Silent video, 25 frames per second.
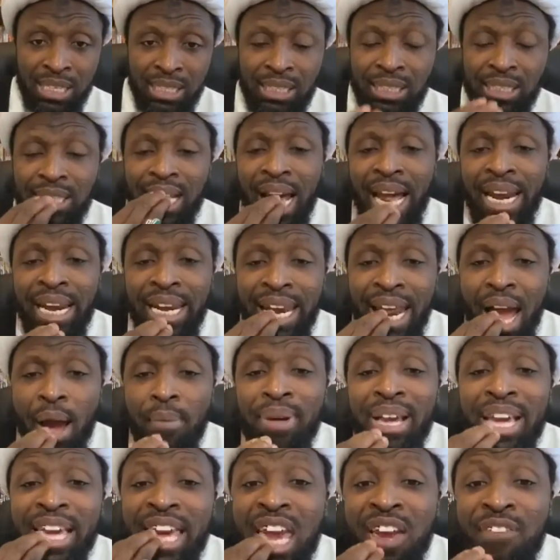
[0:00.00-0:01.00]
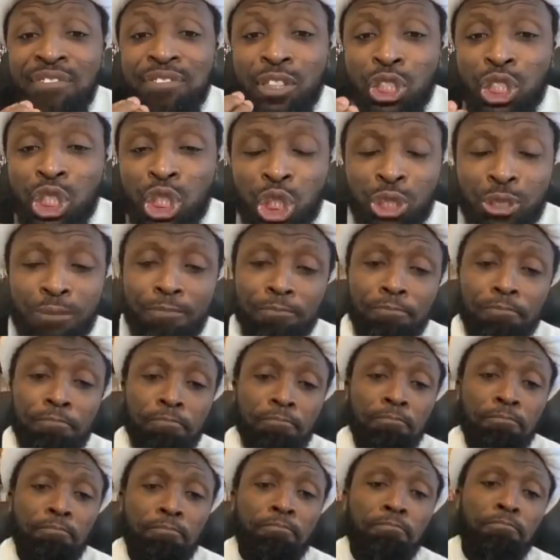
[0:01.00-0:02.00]
Send them gifts
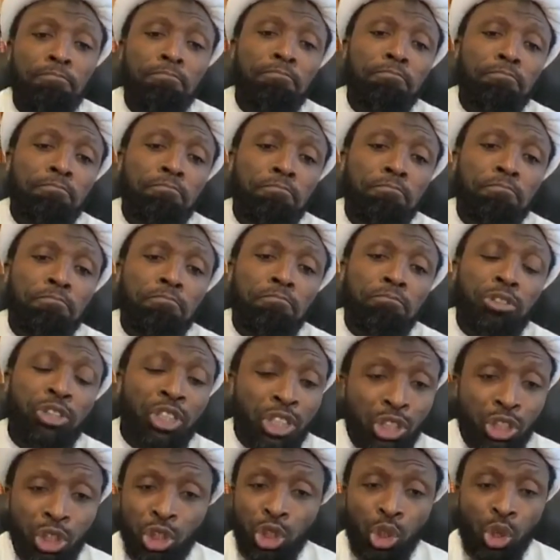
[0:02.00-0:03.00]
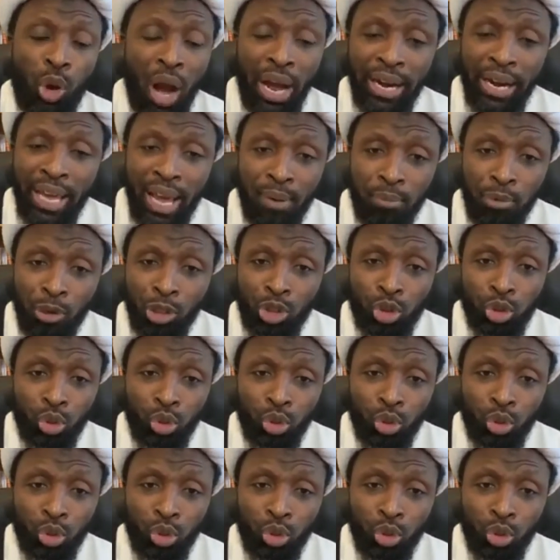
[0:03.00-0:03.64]
since you are unable